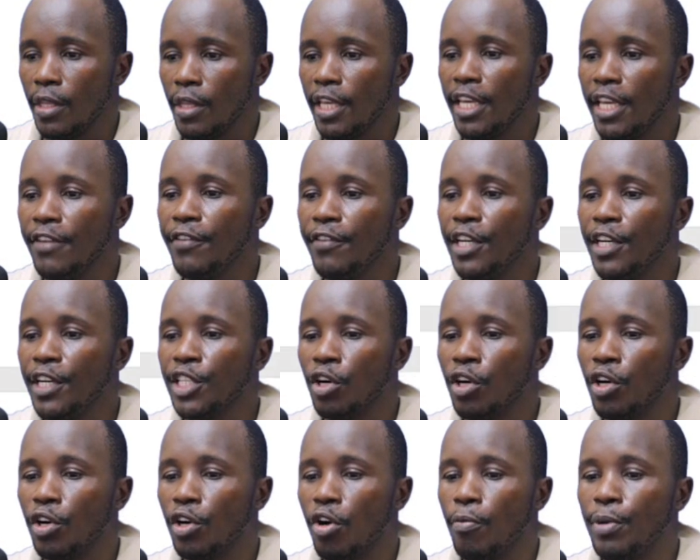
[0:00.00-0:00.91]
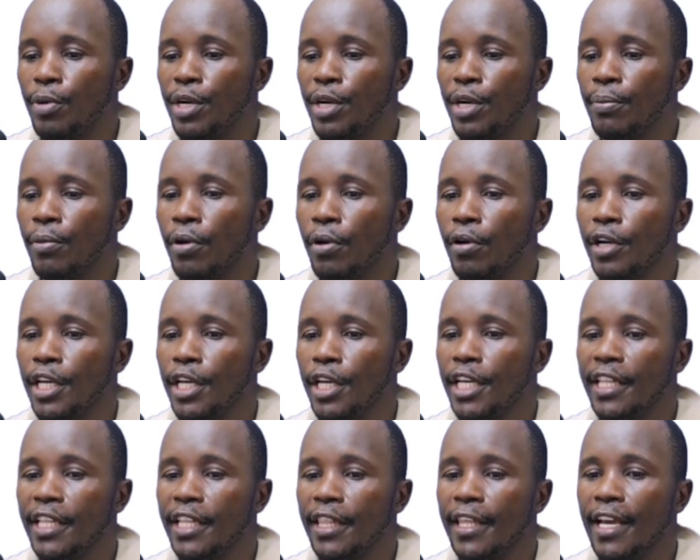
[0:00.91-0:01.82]
If it is not optimal,
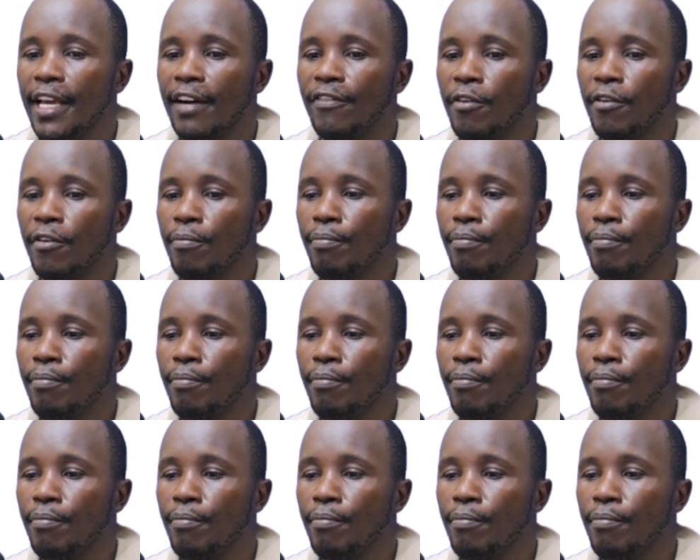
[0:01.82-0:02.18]
it therefore